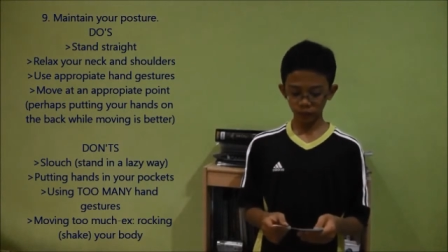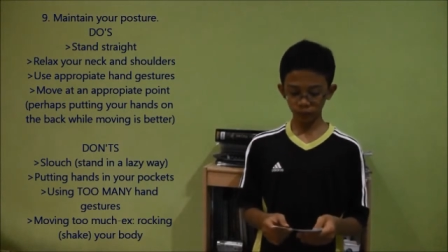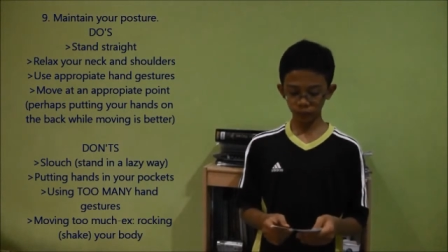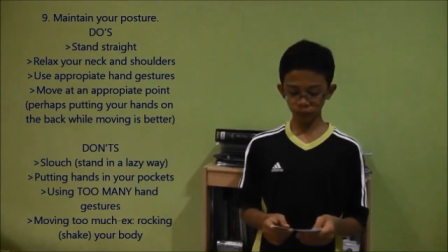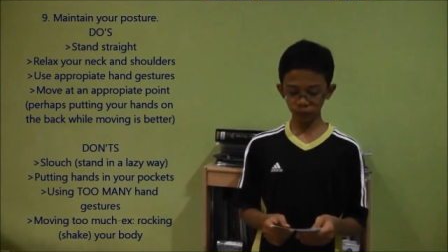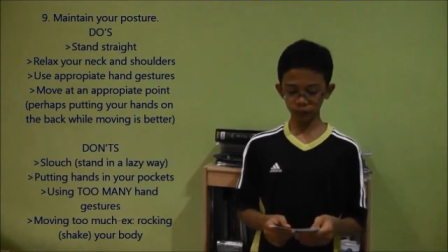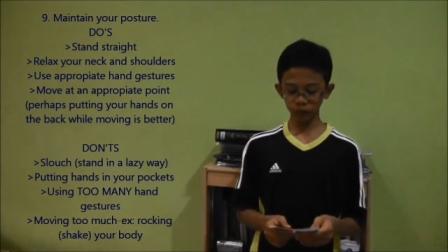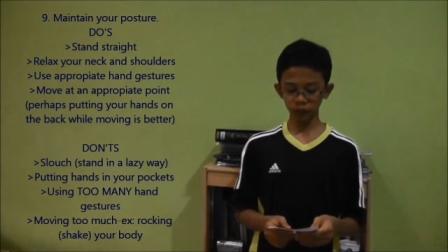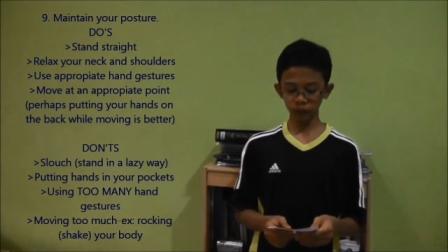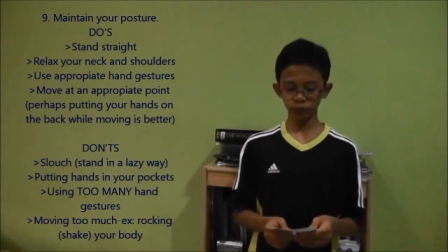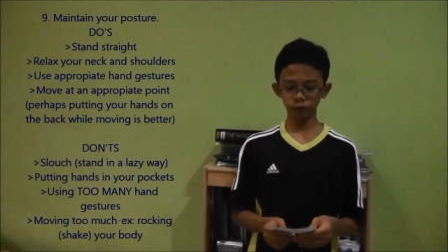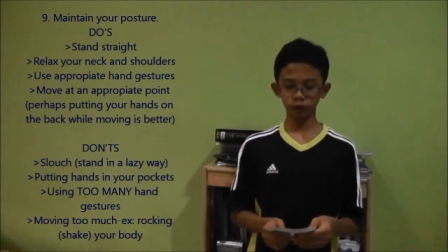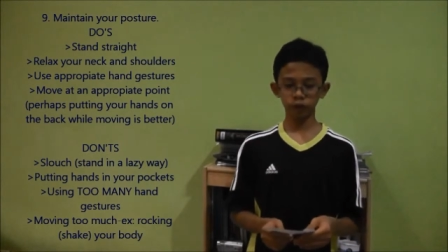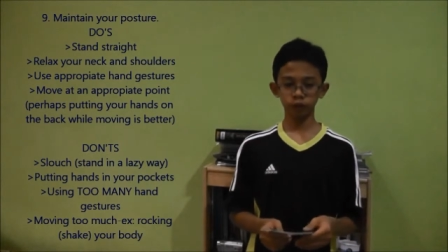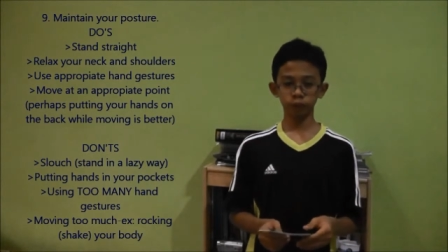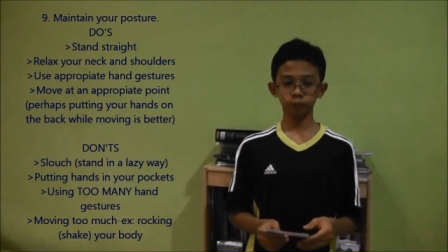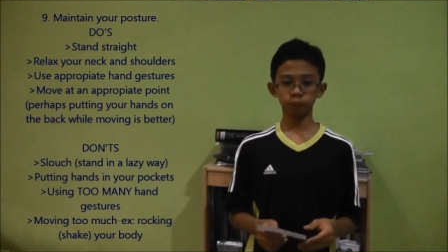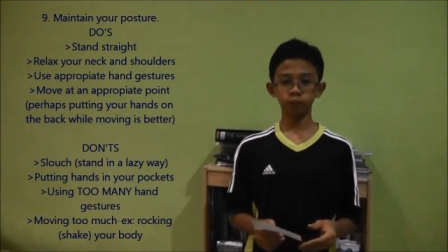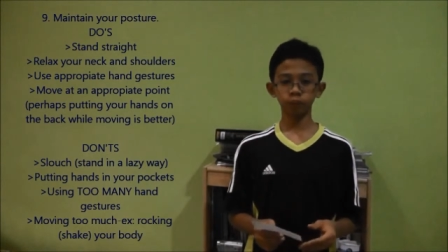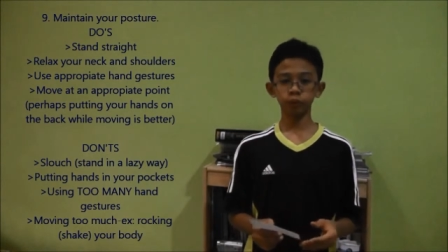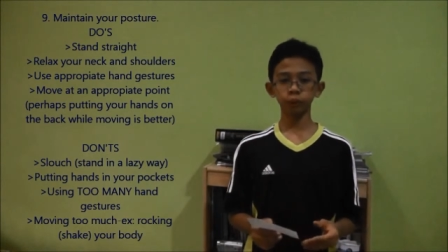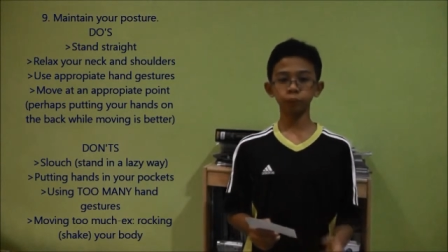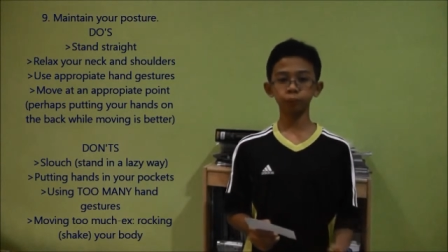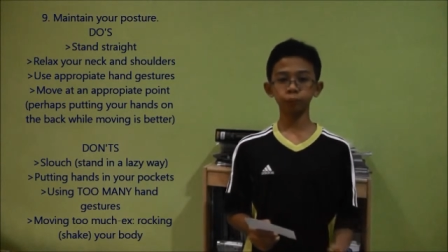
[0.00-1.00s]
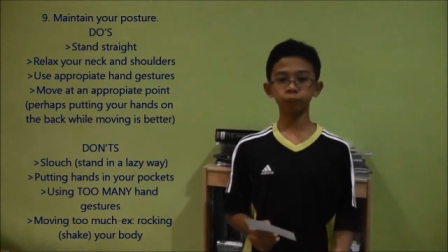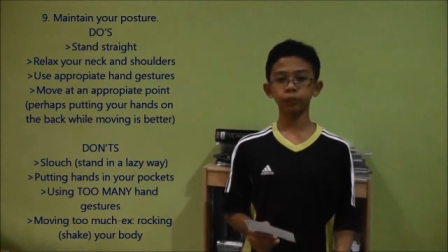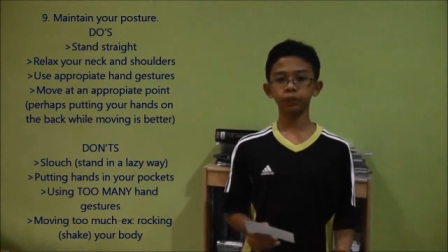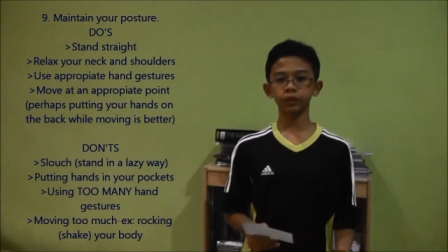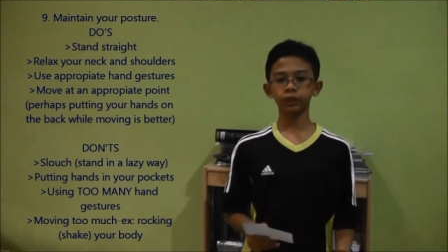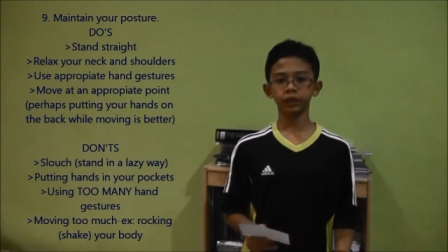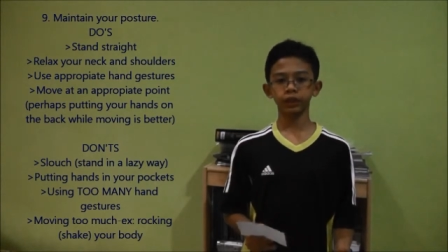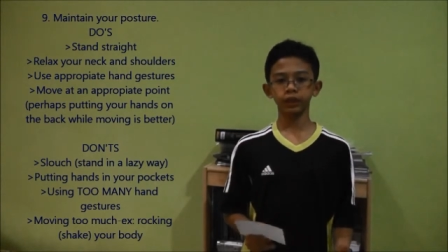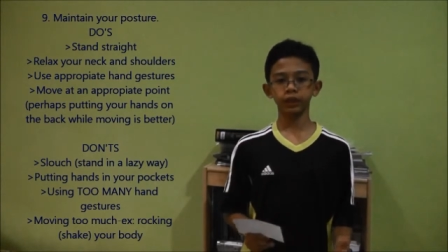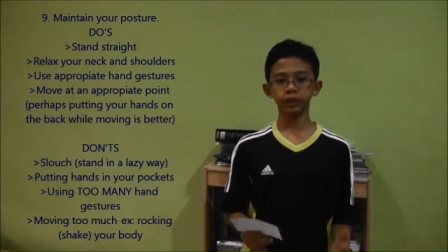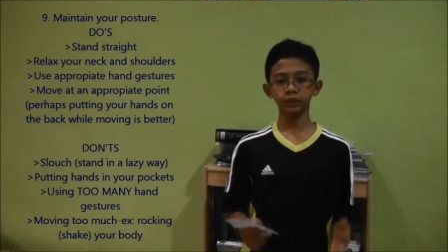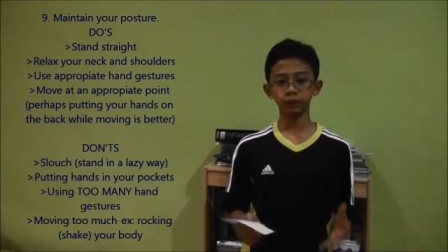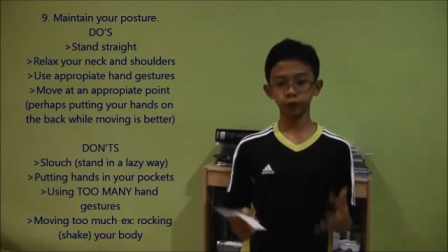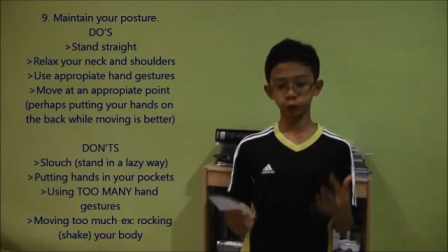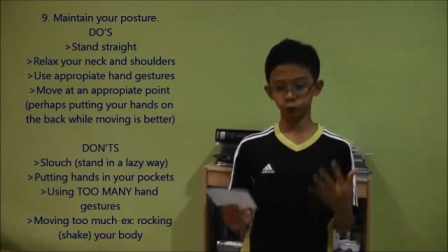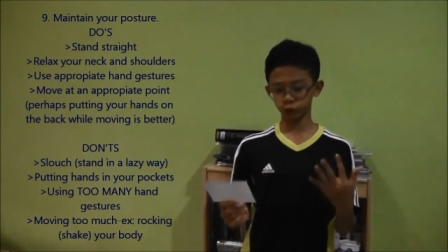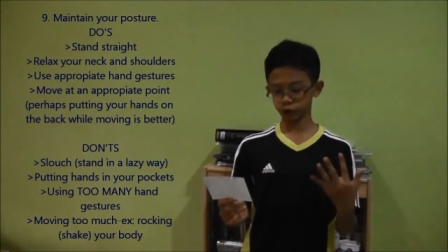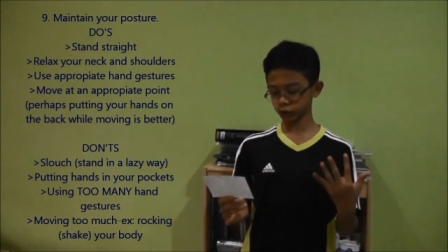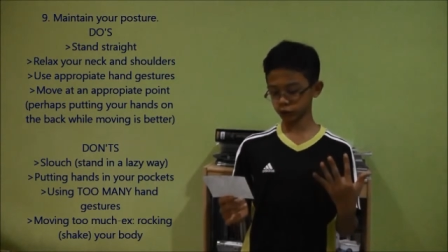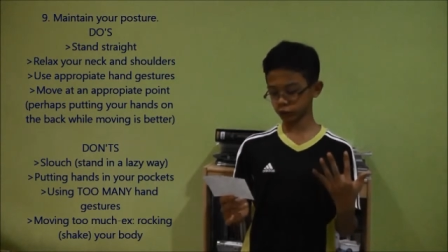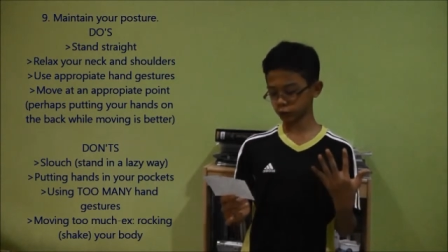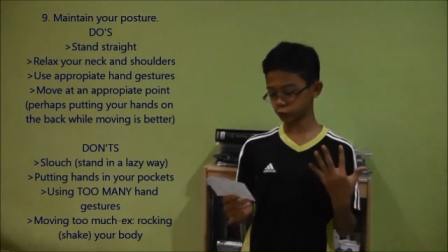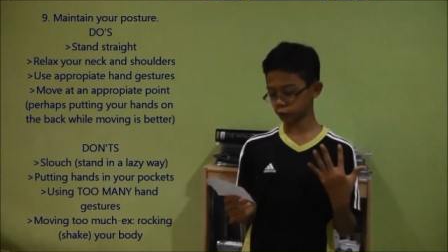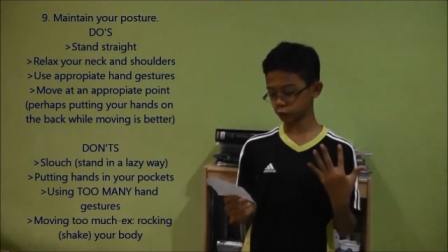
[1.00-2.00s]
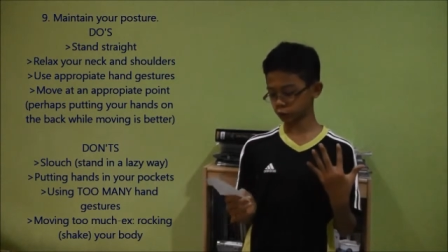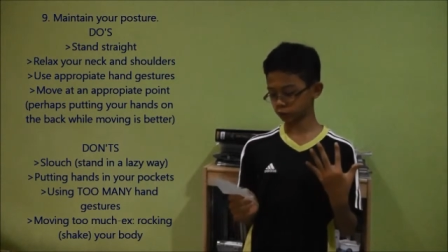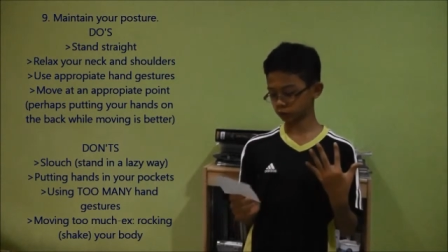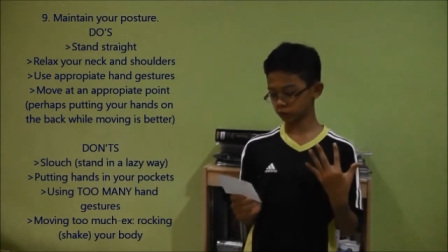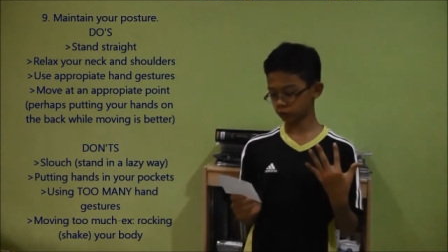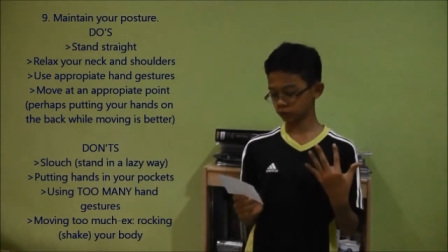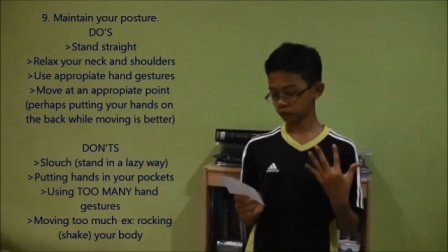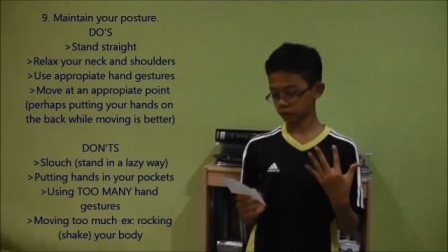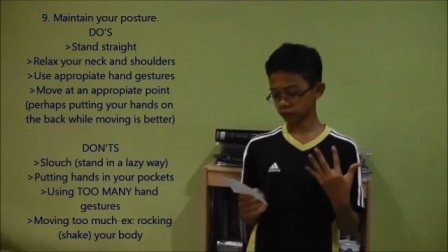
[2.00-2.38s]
must have an appropriate hand gesture.